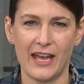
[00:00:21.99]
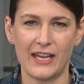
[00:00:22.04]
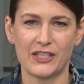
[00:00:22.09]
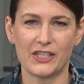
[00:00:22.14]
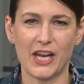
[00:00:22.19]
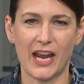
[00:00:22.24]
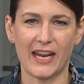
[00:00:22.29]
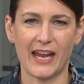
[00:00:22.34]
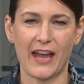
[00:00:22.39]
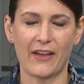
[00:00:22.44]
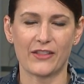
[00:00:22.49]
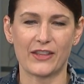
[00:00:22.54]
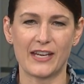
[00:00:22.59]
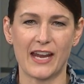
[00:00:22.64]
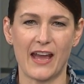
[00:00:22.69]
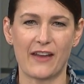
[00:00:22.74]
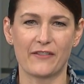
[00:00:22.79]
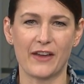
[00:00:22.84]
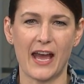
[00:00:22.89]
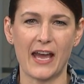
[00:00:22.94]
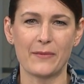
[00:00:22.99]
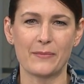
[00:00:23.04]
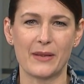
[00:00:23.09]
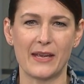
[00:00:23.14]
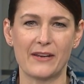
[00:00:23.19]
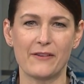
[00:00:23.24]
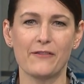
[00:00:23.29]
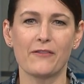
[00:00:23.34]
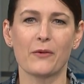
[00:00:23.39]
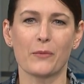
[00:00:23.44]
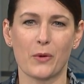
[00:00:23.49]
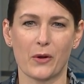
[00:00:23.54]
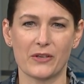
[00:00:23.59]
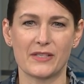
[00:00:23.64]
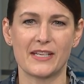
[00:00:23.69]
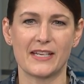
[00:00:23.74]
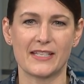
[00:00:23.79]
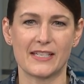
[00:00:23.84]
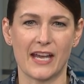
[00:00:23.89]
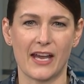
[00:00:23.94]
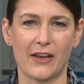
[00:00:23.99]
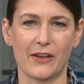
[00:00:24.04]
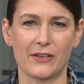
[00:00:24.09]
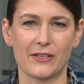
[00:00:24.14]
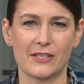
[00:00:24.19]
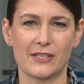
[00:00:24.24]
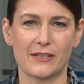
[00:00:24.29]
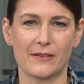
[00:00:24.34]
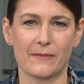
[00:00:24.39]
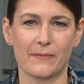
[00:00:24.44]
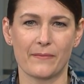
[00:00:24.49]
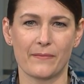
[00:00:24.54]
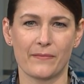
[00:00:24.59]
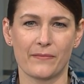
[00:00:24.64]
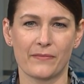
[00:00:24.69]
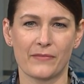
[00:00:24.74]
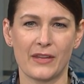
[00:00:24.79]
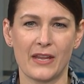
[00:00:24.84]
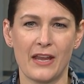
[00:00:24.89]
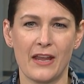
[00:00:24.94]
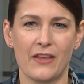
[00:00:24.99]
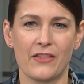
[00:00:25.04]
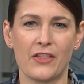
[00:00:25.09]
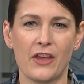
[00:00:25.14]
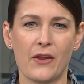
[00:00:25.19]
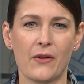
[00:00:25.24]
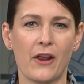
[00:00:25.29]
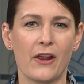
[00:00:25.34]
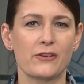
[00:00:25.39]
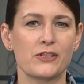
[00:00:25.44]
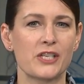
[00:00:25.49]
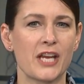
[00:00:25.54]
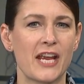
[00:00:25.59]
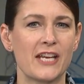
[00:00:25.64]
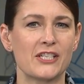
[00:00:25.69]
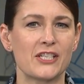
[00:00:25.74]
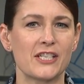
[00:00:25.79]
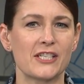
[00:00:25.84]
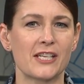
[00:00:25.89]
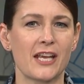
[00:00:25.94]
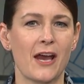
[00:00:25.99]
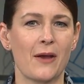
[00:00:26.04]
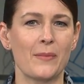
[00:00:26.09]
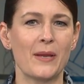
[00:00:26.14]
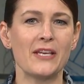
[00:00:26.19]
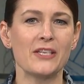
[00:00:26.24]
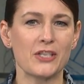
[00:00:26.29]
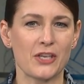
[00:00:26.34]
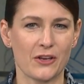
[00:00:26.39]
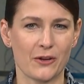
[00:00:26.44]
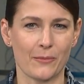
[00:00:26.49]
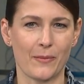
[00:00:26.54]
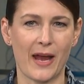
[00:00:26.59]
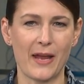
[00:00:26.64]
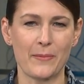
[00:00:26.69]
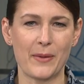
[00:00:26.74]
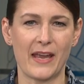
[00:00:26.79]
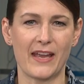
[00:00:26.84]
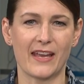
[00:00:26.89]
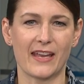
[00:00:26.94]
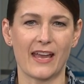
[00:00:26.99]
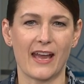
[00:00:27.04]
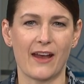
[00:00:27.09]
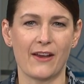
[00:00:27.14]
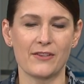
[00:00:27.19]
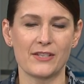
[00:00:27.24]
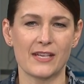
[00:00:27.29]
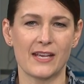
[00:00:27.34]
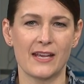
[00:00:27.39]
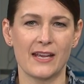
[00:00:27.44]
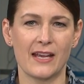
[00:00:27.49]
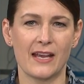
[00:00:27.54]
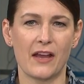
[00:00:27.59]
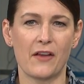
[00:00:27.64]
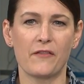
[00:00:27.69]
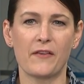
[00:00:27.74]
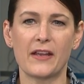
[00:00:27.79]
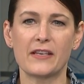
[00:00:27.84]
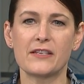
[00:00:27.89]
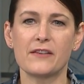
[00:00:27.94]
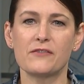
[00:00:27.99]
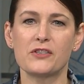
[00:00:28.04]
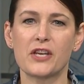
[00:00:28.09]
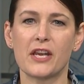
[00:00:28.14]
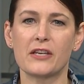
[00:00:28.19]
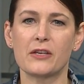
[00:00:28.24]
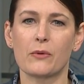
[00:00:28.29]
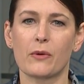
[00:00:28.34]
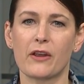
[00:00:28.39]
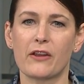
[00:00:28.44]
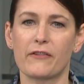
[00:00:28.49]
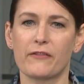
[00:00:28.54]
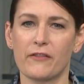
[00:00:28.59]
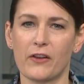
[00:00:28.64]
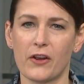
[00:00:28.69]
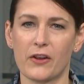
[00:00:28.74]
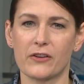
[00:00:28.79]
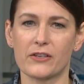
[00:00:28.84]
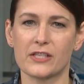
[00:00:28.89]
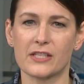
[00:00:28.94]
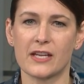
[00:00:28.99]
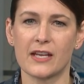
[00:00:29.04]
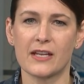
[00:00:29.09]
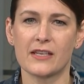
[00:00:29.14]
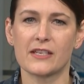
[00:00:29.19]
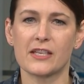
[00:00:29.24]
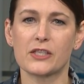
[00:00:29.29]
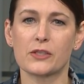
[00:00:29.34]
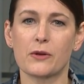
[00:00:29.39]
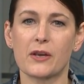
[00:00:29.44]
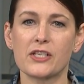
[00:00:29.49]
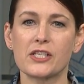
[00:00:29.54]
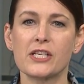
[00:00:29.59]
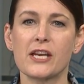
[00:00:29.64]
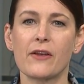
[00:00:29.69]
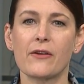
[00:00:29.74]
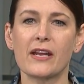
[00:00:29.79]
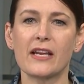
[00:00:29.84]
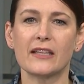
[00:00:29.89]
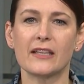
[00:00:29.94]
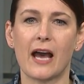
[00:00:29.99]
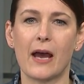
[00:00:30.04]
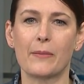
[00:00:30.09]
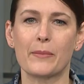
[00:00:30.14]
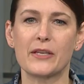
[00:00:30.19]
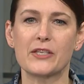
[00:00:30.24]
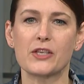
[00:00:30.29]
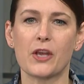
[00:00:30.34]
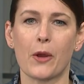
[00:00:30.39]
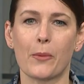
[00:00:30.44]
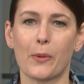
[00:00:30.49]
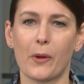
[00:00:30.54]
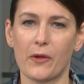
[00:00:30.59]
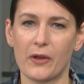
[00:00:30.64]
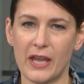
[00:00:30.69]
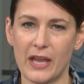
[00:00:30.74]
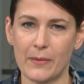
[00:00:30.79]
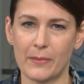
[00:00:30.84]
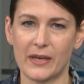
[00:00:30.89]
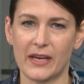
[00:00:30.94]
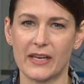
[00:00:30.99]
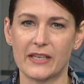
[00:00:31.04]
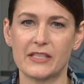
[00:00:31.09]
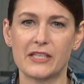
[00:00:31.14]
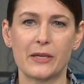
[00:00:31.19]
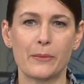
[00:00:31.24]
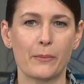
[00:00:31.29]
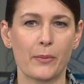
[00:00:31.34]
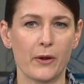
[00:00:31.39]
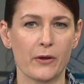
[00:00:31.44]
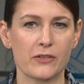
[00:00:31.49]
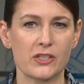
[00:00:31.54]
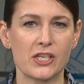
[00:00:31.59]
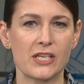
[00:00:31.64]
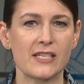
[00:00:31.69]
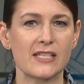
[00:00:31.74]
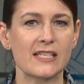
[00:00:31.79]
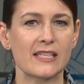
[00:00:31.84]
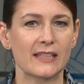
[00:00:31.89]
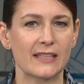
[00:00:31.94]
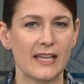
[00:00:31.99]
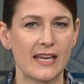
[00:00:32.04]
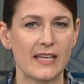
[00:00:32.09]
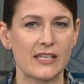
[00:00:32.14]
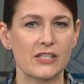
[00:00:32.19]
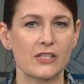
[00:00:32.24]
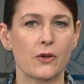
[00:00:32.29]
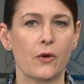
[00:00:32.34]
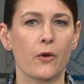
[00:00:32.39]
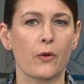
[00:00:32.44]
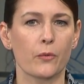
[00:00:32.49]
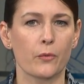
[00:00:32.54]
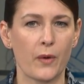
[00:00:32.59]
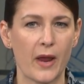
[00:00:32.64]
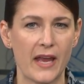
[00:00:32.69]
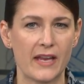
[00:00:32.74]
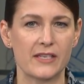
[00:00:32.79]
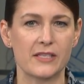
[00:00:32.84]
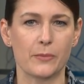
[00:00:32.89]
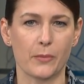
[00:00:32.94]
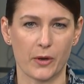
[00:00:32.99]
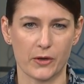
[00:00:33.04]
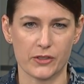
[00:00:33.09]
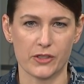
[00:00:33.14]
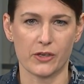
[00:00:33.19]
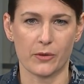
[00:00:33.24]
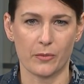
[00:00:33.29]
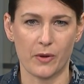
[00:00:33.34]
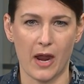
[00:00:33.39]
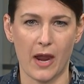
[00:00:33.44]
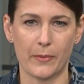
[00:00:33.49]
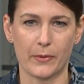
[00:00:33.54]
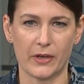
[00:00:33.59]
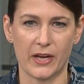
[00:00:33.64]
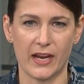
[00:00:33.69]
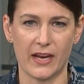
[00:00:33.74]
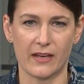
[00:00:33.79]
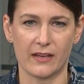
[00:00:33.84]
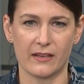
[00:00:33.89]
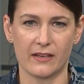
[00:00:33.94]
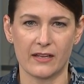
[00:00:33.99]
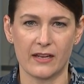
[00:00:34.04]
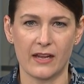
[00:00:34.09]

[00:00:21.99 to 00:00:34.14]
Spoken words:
Check out the Nav Admin for more details. There are changes coming to your MyPay account. Effective January 1st, discretionary allotments are prohibited to purchase, lease, or rent personal property.